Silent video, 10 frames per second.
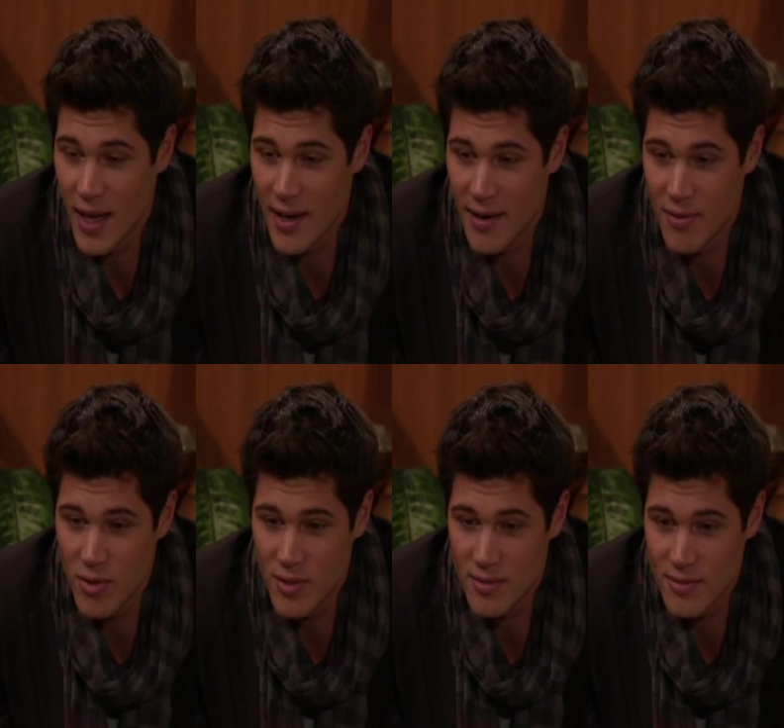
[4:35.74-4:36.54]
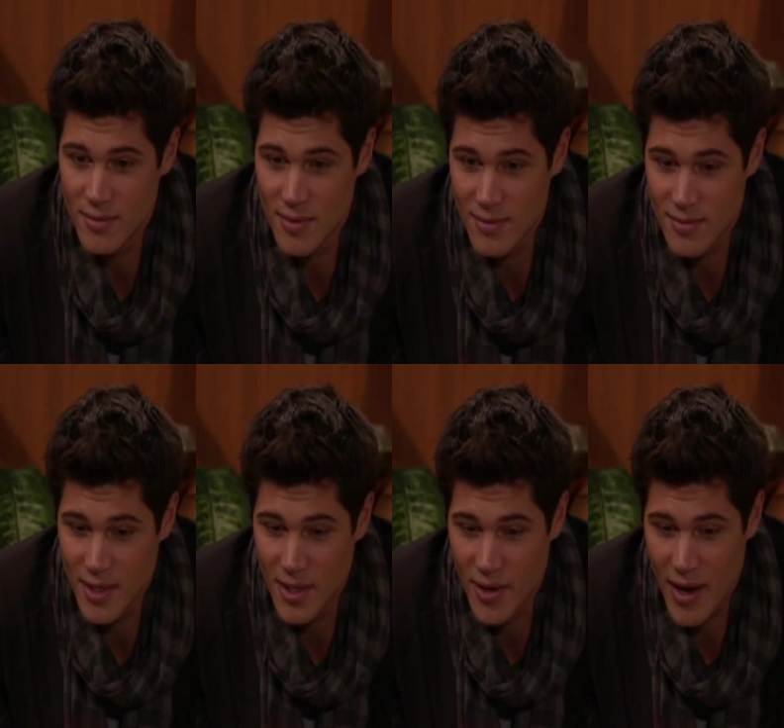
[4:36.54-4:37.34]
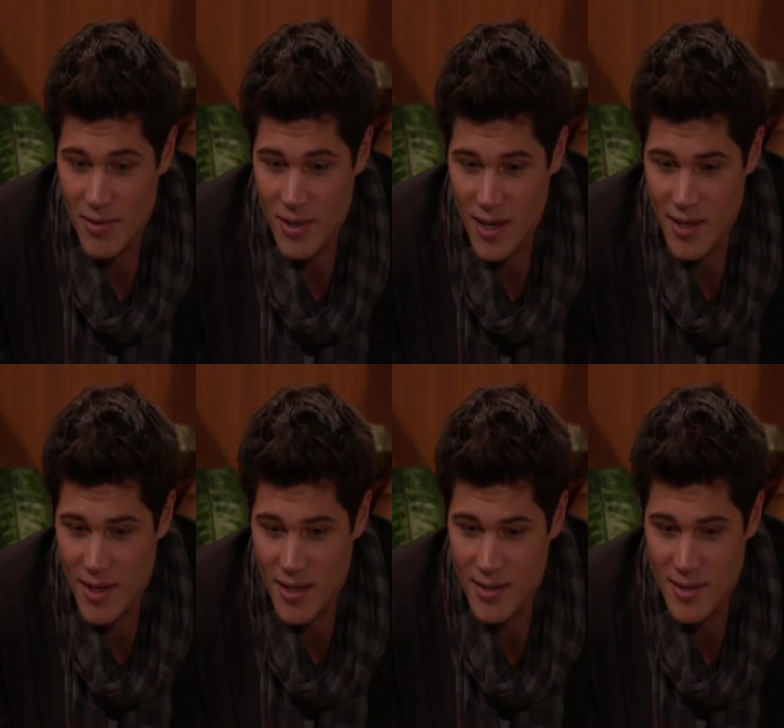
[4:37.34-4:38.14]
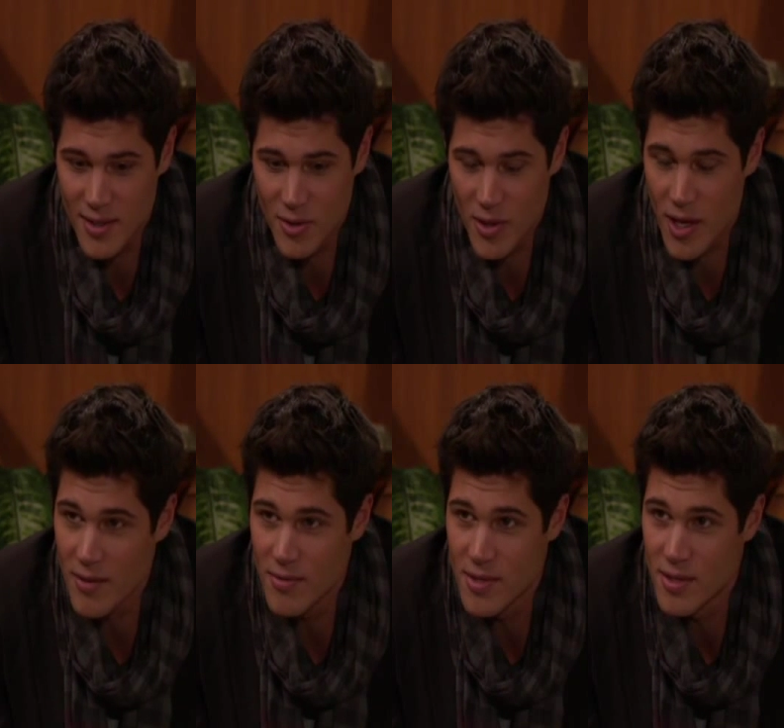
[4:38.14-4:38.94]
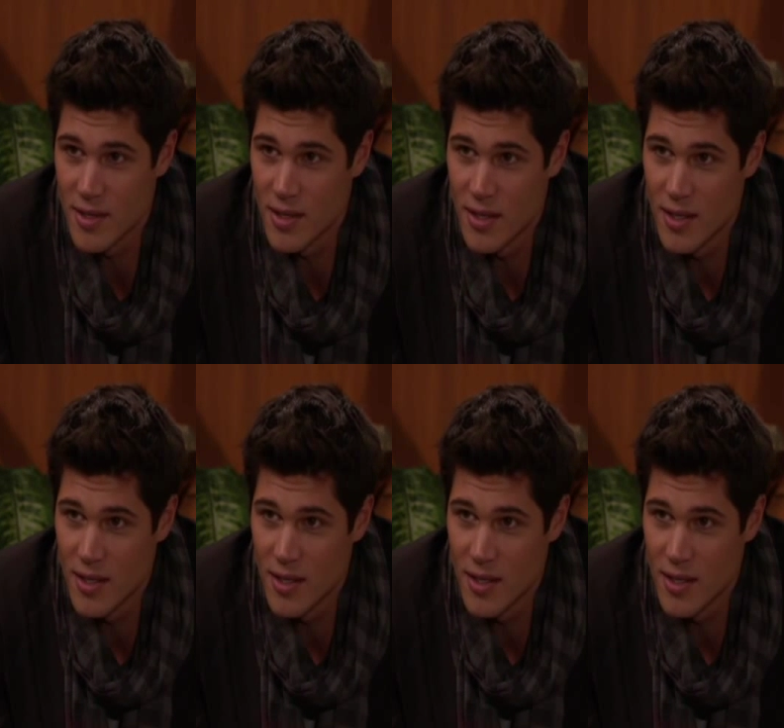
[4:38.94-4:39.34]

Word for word: Not everyone, you know, have a lot of that in their lives.